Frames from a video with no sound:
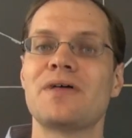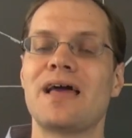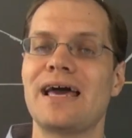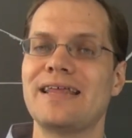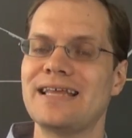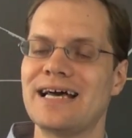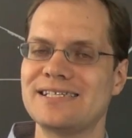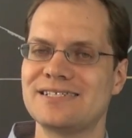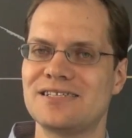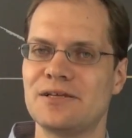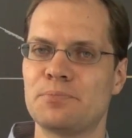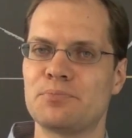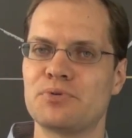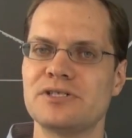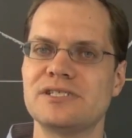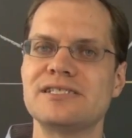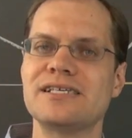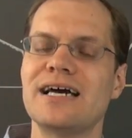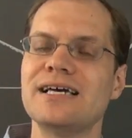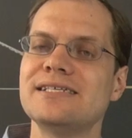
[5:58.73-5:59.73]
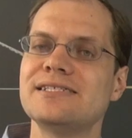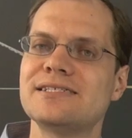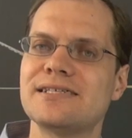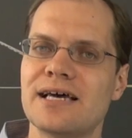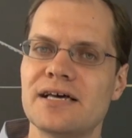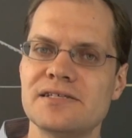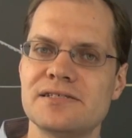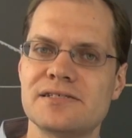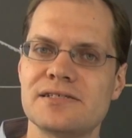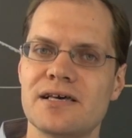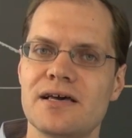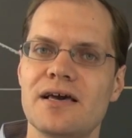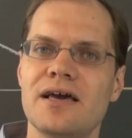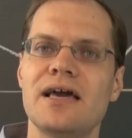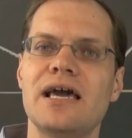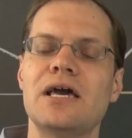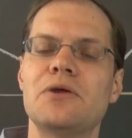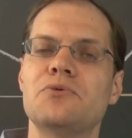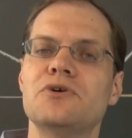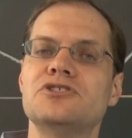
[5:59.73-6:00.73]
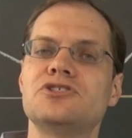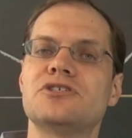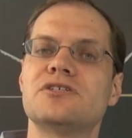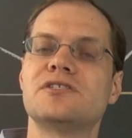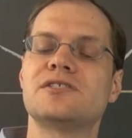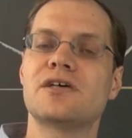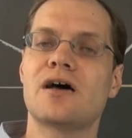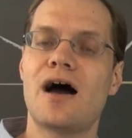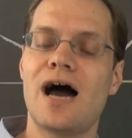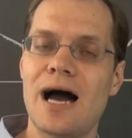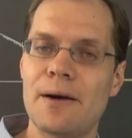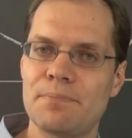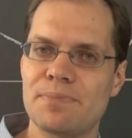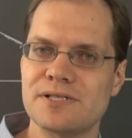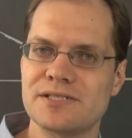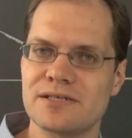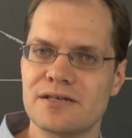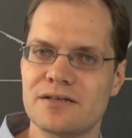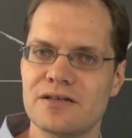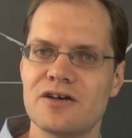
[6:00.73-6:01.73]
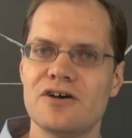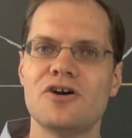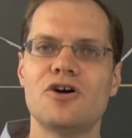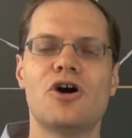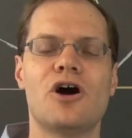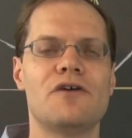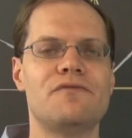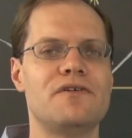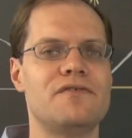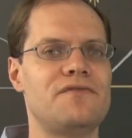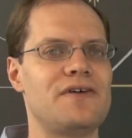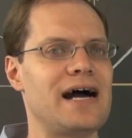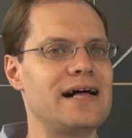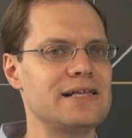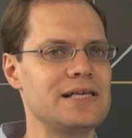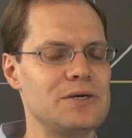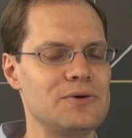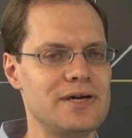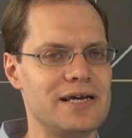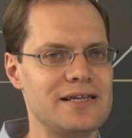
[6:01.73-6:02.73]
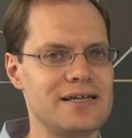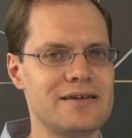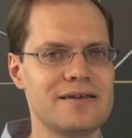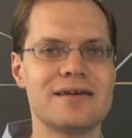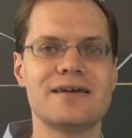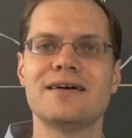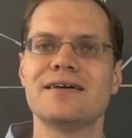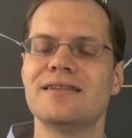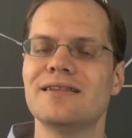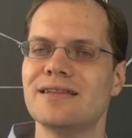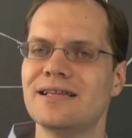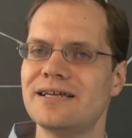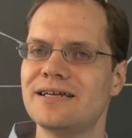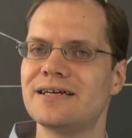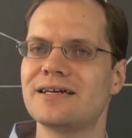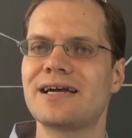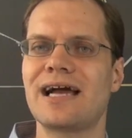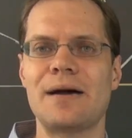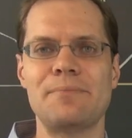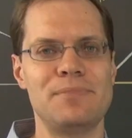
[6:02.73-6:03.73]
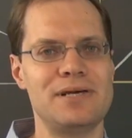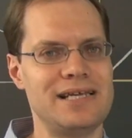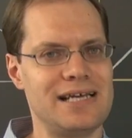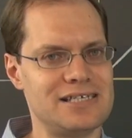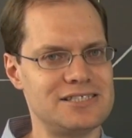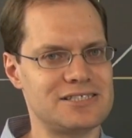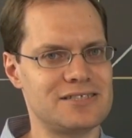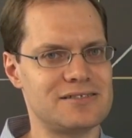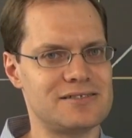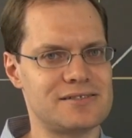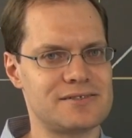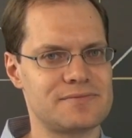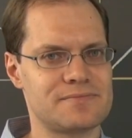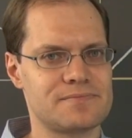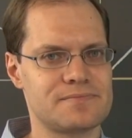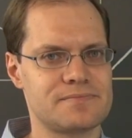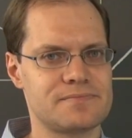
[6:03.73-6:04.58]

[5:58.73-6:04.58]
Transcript: and that's the precise sense in which it's opposite of evaluating linear combinations.